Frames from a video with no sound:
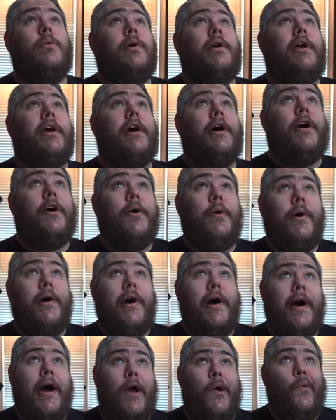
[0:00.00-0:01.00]
Here we go.
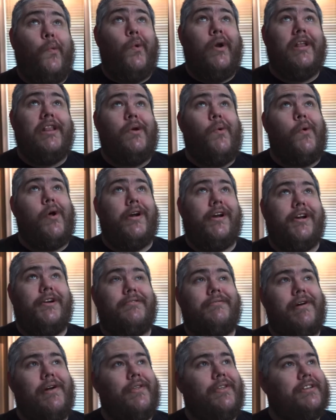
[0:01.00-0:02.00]
I really
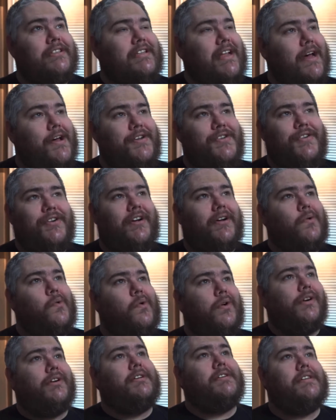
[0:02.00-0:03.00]
wanted to grow this out during
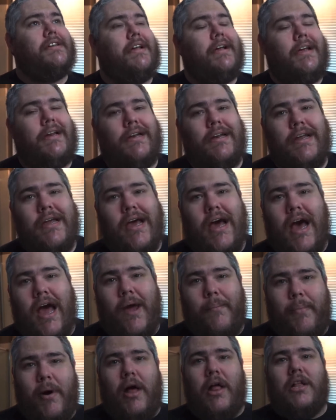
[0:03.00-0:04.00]
quarantine.
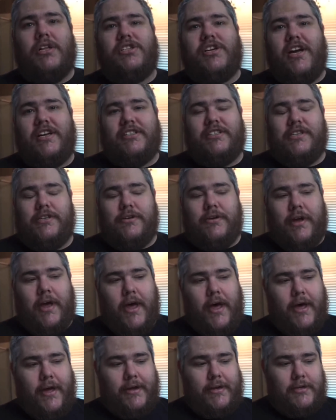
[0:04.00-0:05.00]
I apologize to you
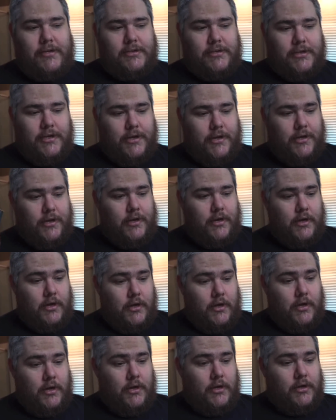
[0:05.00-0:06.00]
guys.
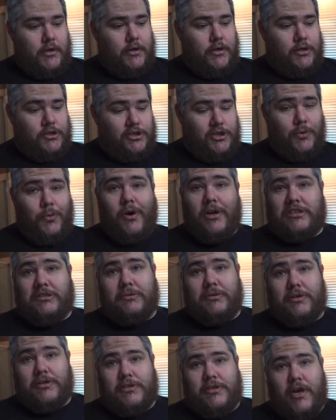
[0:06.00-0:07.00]
She
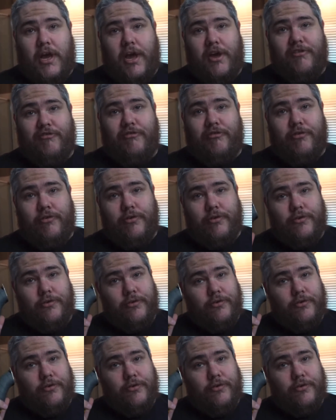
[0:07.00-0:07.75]
wants me to shave.